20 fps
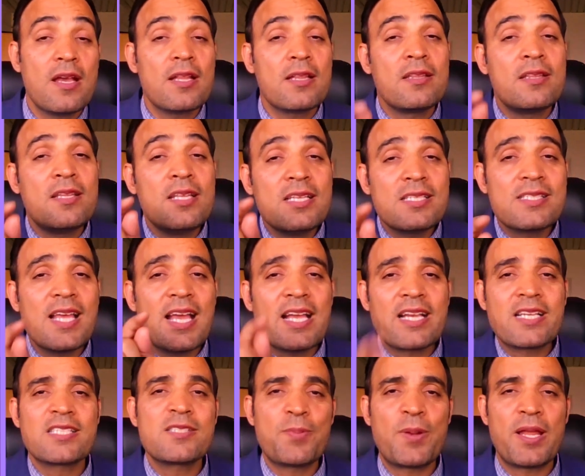This
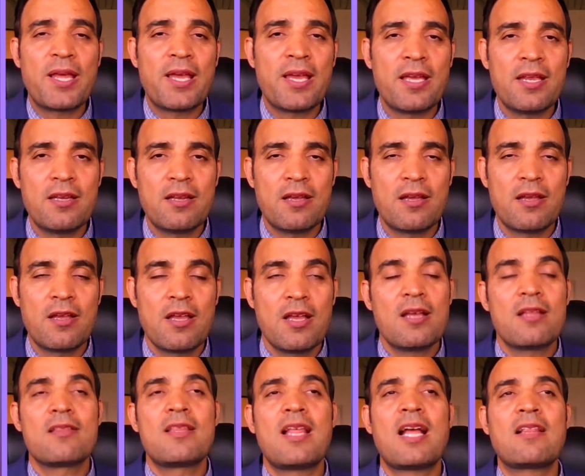explains
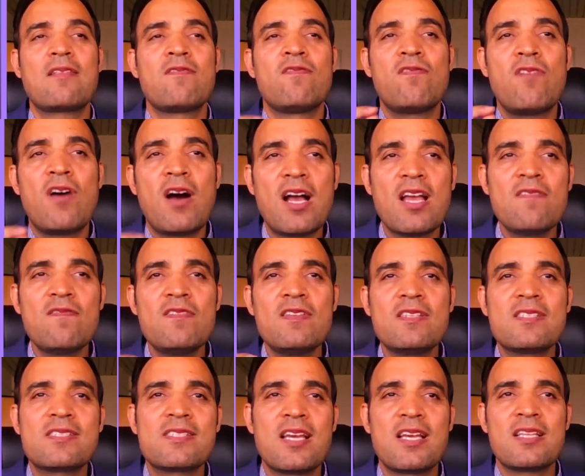that why we
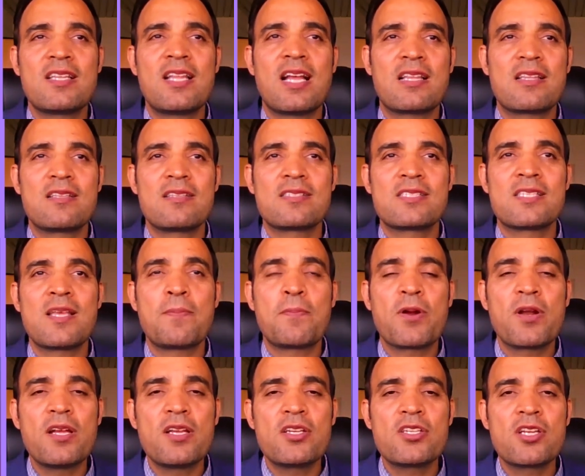say that
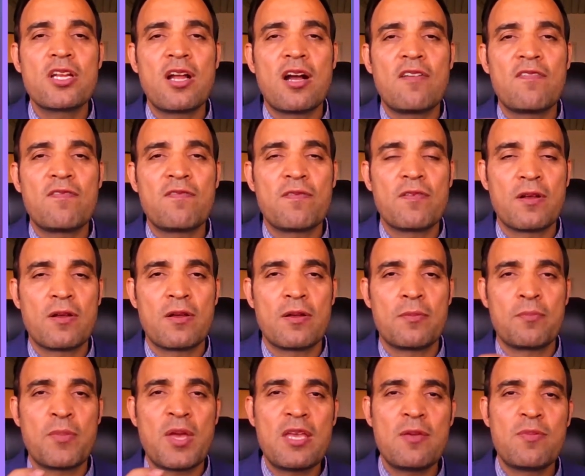separation of a
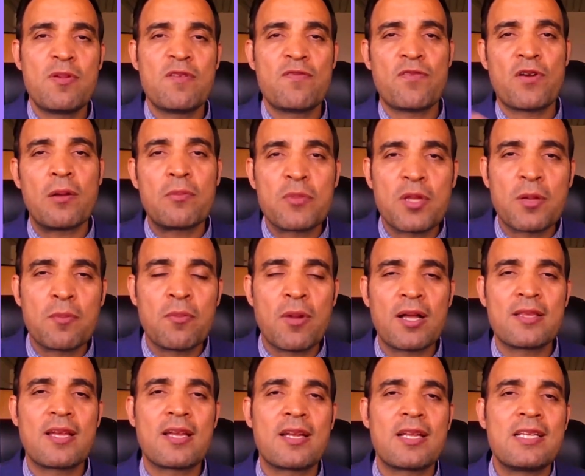baby from the
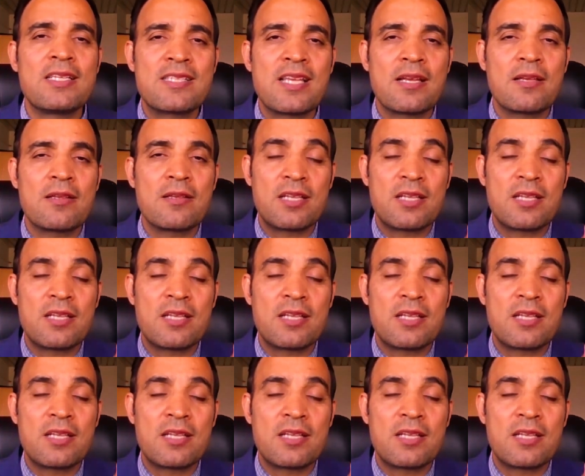mother is a